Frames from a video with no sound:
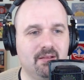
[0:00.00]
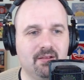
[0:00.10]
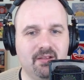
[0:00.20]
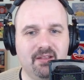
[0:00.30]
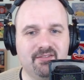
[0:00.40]

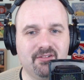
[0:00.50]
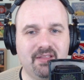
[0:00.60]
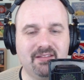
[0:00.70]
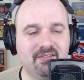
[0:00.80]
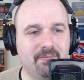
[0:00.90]
Okay, so
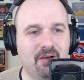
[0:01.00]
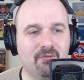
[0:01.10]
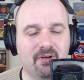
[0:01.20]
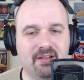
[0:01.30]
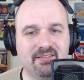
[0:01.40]
that's about
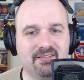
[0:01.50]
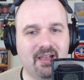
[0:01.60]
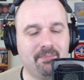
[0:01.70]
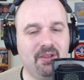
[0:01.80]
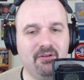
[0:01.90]
where I
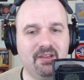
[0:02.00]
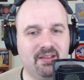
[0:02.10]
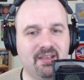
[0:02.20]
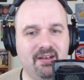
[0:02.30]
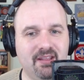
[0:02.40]
stop hearing
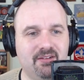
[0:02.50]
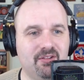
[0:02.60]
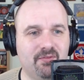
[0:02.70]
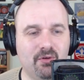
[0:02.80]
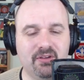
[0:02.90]
it cutting into
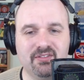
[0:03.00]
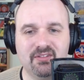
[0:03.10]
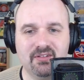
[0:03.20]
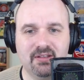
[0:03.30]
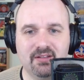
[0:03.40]
the voice.
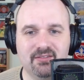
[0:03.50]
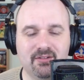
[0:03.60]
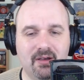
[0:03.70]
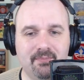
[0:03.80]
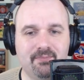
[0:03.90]

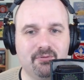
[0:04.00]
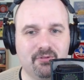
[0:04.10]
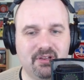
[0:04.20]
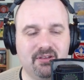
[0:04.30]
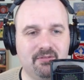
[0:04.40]
So I'm
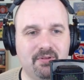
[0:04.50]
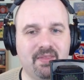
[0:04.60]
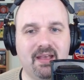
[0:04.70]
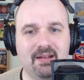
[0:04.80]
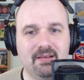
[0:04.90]
pretty good with
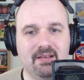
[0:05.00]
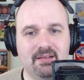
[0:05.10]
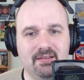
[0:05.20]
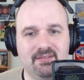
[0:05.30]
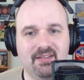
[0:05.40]
that.
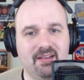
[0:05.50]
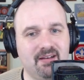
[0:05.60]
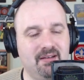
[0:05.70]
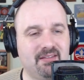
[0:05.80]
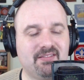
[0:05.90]
It's not going
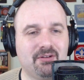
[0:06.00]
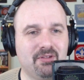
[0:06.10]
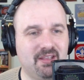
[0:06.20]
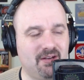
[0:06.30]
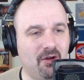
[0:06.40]
to
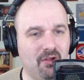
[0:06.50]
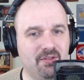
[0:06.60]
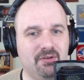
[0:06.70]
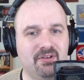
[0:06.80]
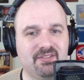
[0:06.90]
necessarily get all
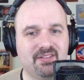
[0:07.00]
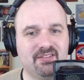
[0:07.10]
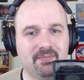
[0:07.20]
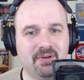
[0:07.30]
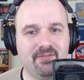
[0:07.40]
the noise
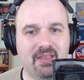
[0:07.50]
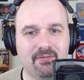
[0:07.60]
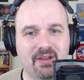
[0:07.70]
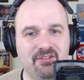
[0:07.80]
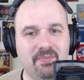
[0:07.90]
that's above that
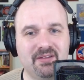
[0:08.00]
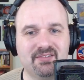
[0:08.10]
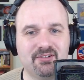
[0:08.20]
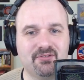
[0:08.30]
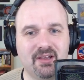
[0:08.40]
range, but it's
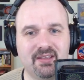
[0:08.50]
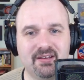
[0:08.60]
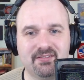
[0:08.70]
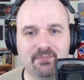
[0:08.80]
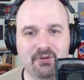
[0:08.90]
going to try and
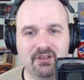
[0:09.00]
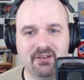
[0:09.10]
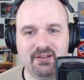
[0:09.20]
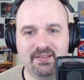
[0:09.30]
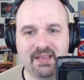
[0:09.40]
get us pretty
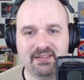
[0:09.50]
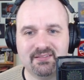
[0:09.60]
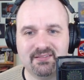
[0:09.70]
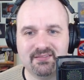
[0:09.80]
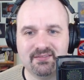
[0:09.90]
good. And
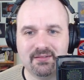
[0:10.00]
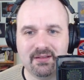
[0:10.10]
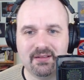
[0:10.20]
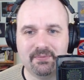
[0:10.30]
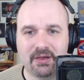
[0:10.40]
that's
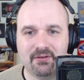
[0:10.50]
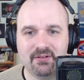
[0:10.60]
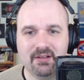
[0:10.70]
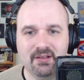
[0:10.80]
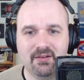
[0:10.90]
at about
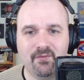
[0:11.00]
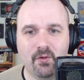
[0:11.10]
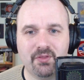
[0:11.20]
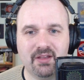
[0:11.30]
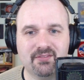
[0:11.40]

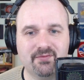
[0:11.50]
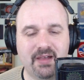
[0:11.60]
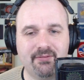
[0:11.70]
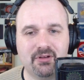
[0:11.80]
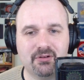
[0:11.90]

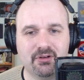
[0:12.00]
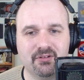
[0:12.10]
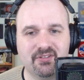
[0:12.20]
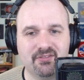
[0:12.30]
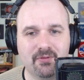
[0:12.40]
4,500
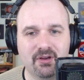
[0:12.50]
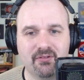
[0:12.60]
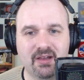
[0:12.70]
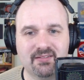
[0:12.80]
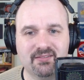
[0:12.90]
hertz is where it
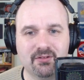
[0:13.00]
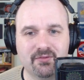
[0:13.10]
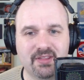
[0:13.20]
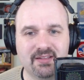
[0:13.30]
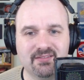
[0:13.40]
crosses
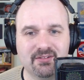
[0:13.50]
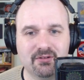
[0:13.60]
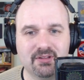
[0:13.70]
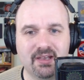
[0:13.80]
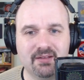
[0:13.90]
over that
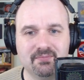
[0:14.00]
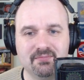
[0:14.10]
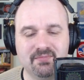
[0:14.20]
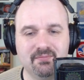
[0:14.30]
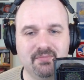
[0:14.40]
0 line,
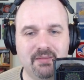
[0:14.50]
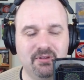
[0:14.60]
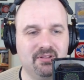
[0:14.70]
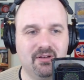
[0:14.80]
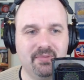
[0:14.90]
maybe
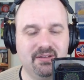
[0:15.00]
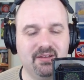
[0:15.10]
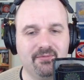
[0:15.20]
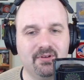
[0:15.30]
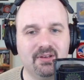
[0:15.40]
a little bit
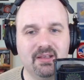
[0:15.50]
different.